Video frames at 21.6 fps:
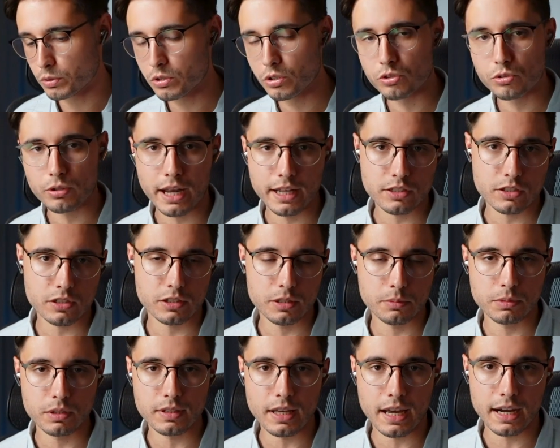the
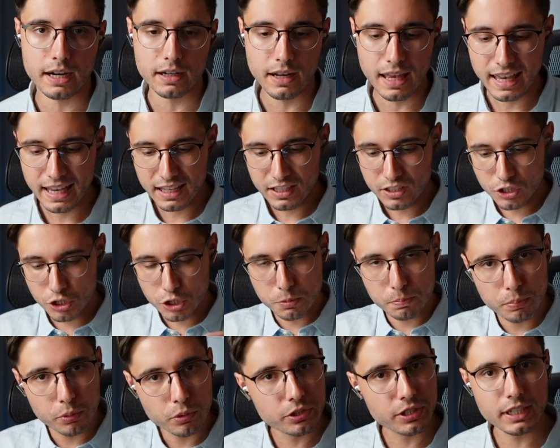transcript there,
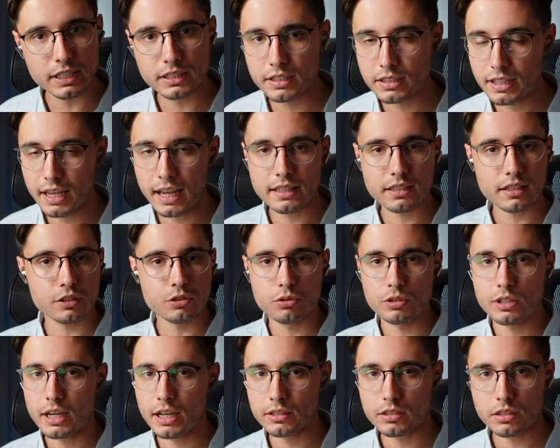just putting the data
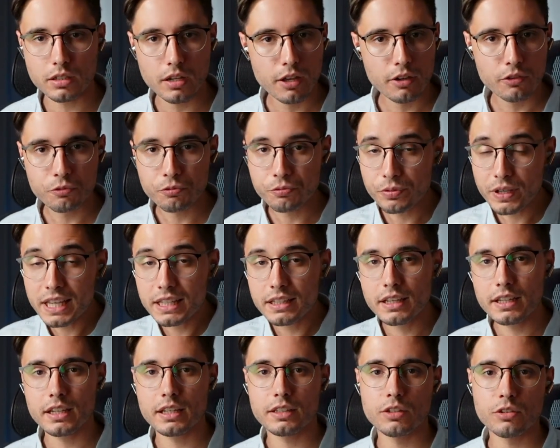together,
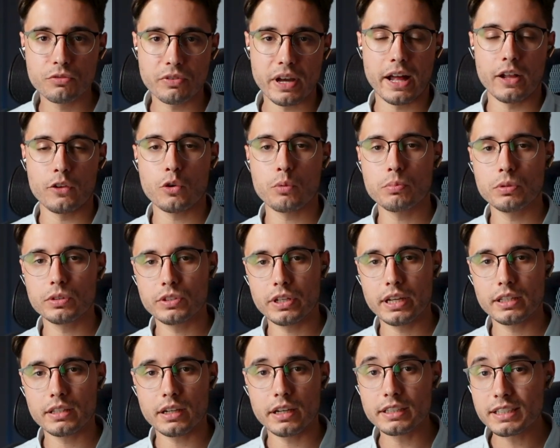feeding it the valuable
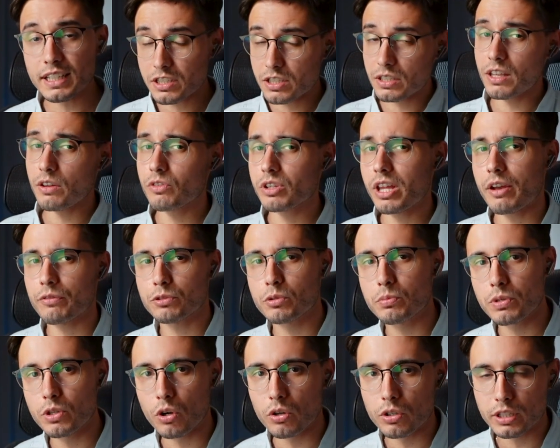data. It doesn't even have to
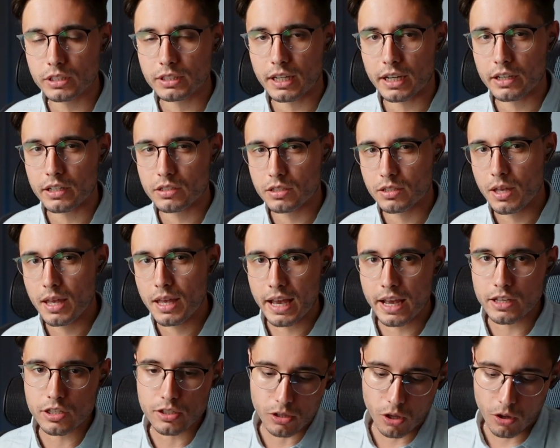be organized
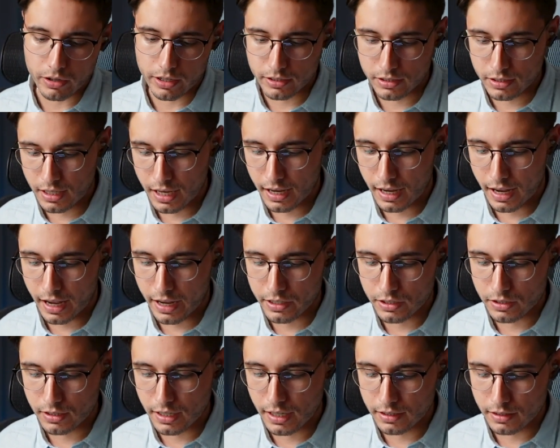as long as the AI
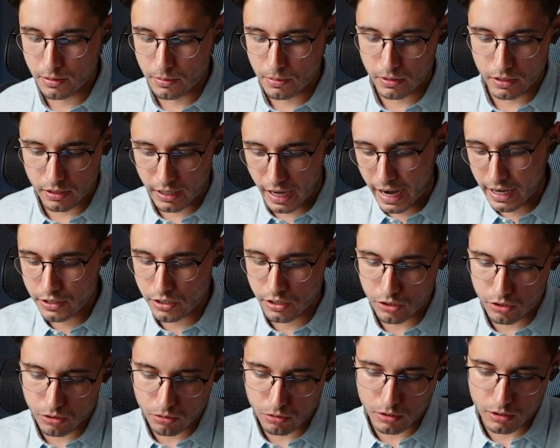has
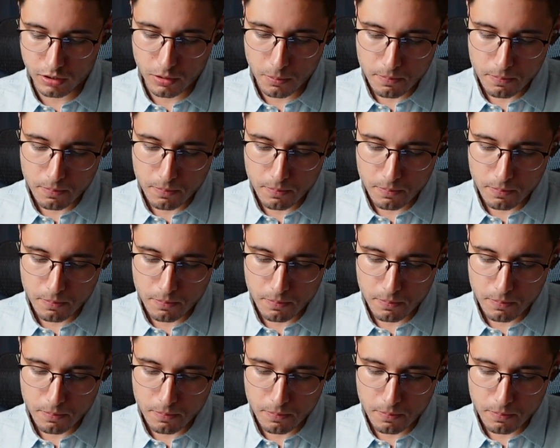access to it.